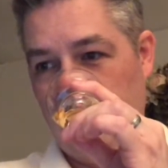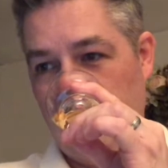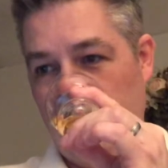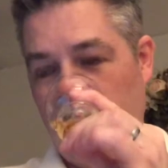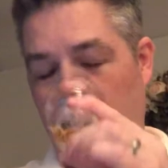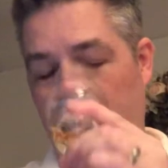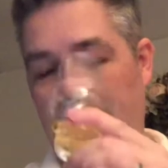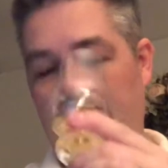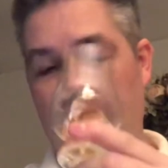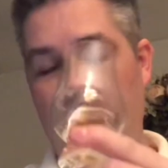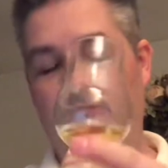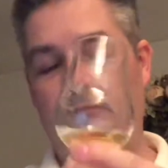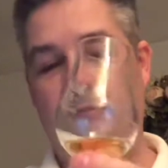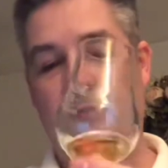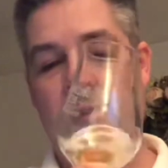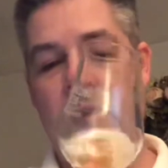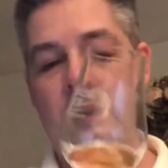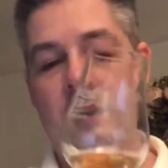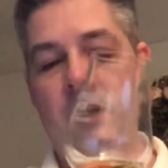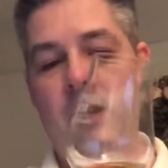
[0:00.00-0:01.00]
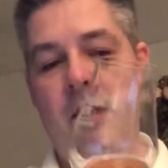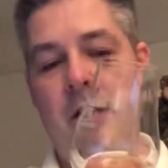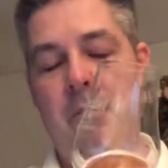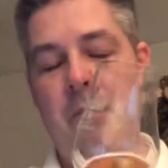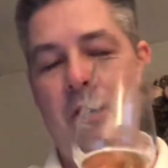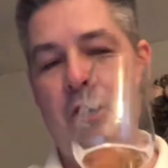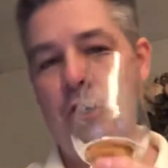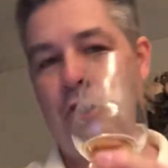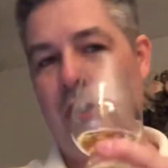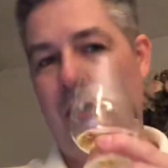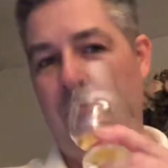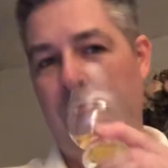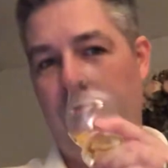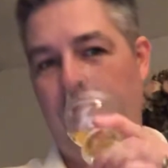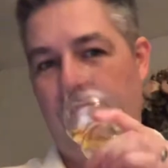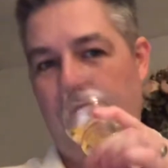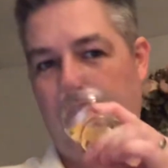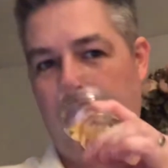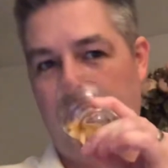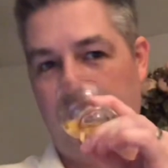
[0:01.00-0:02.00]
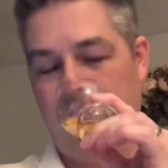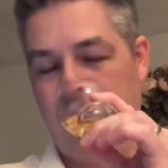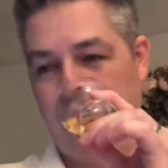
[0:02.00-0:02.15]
a bit of sherry on there.